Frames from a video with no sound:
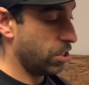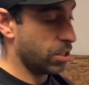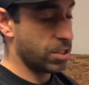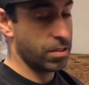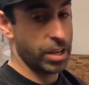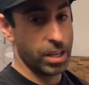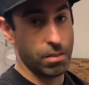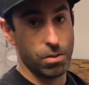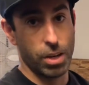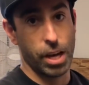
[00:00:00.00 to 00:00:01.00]
just like
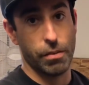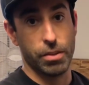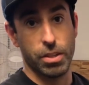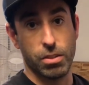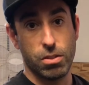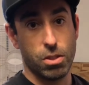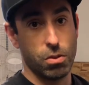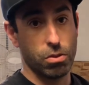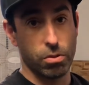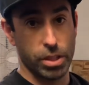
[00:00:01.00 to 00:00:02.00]
if you have a
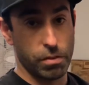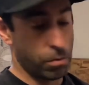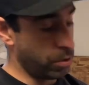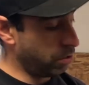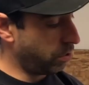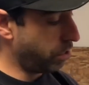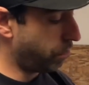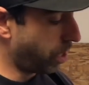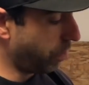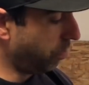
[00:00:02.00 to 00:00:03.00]
2-3, 4
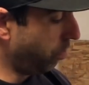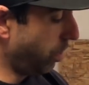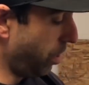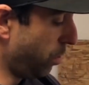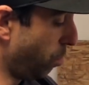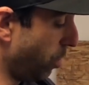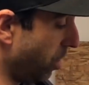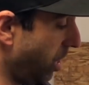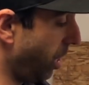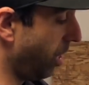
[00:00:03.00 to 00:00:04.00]
3
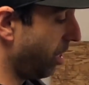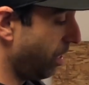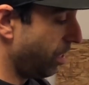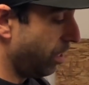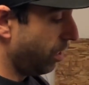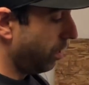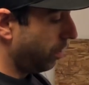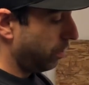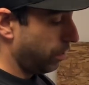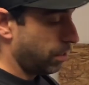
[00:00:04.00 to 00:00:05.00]
sprinter kit,
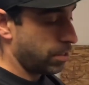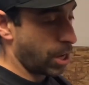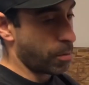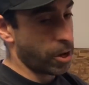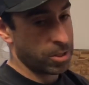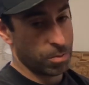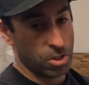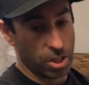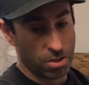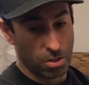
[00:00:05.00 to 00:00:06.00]
same awesome
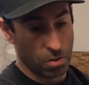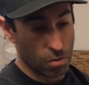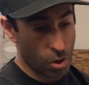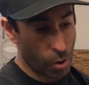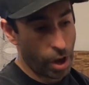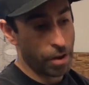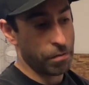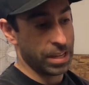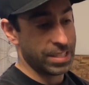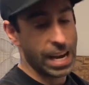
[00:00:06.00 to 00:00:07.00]
adjuster, you know how
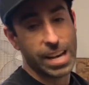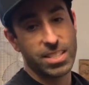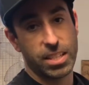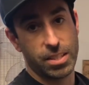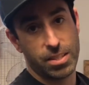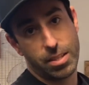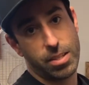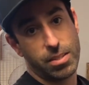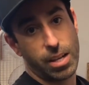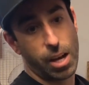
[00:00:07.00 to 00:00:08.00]
fantastic this
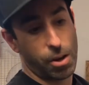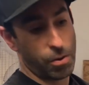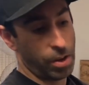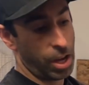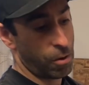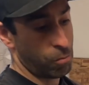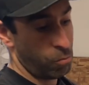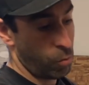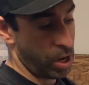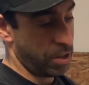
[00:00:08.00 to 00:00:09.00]
is and how, how
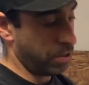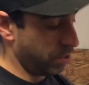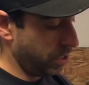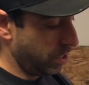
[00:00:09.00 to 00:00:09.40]
well